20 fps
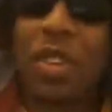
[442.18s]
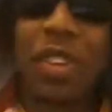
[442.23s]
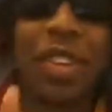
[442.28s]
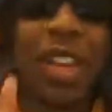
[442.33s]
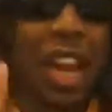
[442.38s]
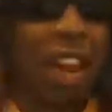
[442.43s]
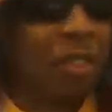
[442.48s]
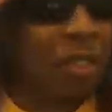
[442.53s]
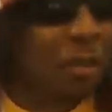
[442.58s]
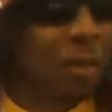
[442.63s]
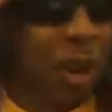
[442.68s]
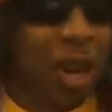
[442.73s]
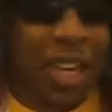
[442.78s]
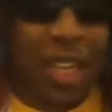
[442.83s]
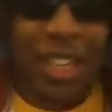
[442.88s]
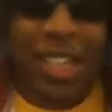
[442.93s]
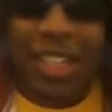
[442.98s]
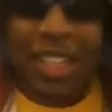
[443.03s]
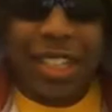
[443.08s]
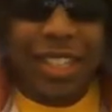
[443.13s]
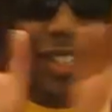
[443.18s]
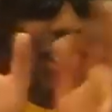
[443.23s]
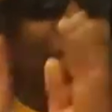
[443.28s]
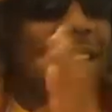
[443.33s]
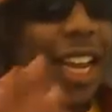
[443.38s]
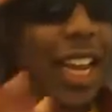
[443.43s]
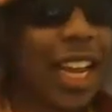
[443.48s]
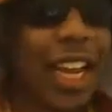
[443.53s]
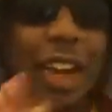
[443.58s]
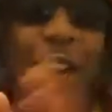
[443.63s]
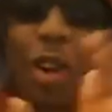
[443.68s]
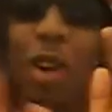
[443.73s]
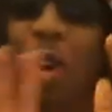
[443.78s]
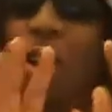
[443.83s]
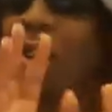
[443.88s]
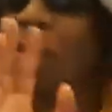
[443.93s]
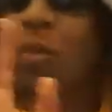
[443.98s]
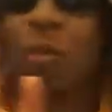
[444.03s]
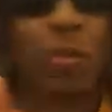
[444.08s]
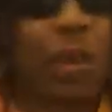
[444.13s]
to everybody that they're saying,
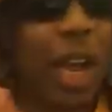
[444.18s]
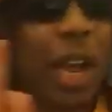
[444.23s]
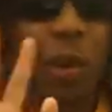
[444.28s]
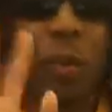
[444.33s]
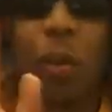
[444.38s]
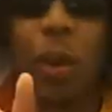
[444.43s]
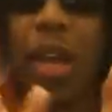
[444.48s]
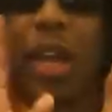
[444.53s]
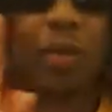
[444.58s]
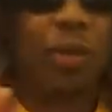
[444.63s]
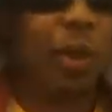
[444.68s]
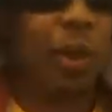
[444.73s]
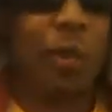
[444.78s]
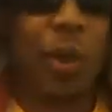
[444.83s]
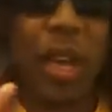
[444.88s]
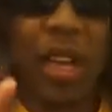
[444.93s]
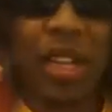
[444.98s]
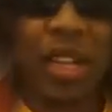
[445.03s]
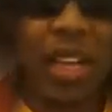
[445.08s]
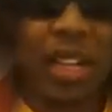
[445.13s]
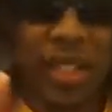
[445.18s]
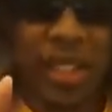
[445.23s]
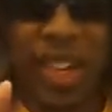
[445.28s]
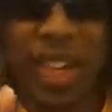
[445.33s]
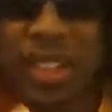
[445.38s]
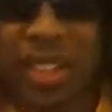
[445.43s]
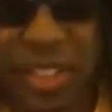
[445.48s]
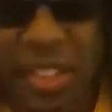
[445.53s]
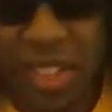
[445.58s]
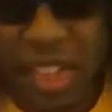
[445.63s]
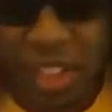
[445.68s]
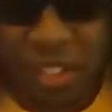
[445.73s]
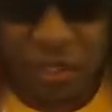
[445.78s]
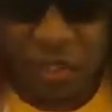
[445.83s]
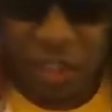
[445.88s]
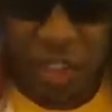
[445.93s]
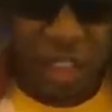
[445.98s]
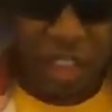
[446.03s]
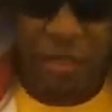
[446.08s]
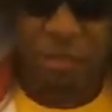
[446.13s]
like, wait, wait, wait, that, that's that's
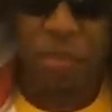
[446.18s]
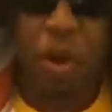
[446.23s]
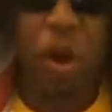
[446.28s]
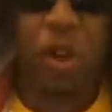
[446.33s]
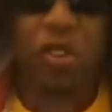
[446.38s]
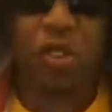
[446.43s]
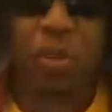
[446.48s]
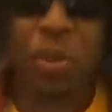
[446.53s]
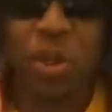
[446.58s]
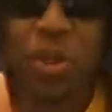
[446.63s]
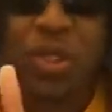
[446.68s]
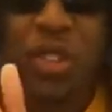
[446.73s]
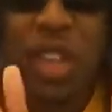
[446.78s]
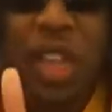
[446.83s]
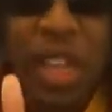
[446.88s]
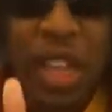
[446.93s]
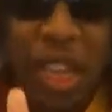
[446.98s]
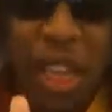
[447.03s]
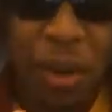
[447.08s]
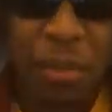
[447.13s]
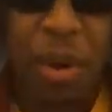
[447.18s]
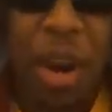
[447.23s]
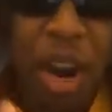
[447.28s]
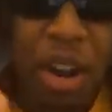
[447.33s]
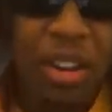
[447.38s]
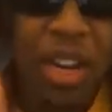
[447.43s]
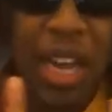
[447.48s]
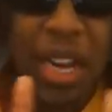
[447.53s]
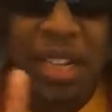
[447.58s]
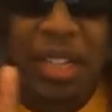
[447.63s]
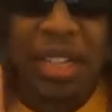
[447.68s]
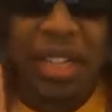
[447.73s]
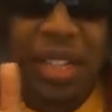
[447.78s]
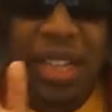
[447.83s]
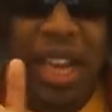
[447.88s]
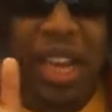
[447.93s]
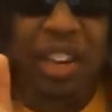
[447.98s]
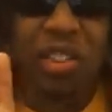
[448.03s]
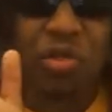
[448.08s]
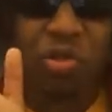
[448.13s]
fucking impossible, King Brown. Like,
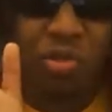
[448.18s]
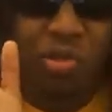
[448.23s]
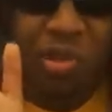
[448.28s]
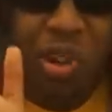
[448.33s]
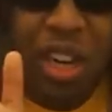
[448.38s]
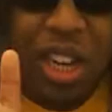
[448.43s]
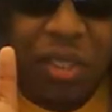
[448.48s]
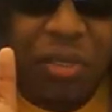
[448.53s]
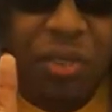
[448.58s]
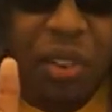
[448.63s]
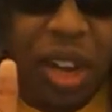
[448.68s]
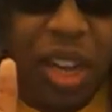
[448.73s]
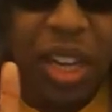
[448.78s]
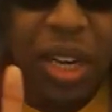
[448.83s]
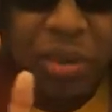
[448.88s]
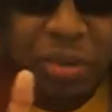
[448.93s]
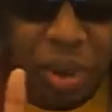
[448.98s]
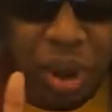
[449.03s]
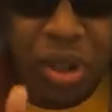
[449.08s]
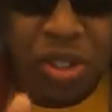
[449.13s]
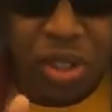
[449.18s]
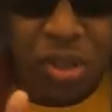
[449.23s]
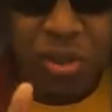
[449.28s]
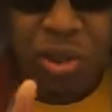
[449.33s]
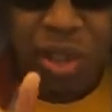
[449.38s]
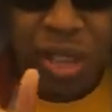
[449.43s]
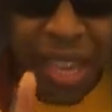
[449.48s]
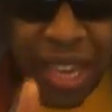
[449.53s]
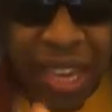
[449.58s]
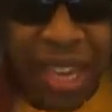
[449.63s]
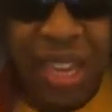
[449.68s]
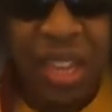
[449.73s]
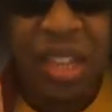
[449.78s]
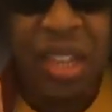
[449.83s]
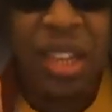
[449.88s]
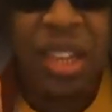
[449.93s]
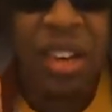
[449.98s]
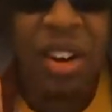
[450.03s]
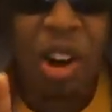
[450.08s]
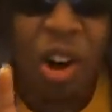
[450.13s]
that is really fucking impossible, King.
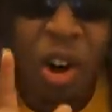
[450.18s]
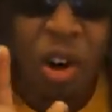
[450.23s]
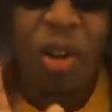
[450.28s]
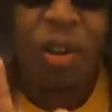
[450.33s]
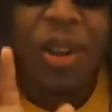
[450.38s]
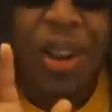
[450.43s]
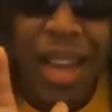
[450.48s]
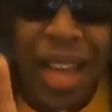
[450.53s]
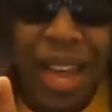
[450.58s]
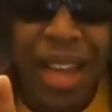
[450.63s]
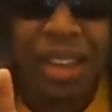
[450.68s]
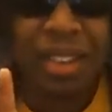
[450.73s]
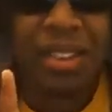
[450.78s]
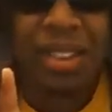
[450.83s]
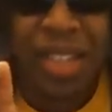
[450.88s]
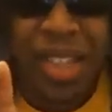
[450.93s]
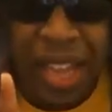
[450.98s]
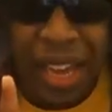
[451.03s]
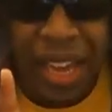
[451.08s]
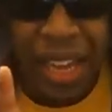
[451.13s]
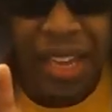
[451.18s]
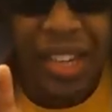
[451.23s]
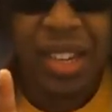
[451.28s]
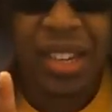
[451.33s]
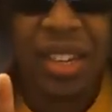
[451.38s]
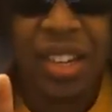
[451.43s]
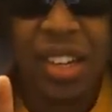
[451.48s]
All hell, King.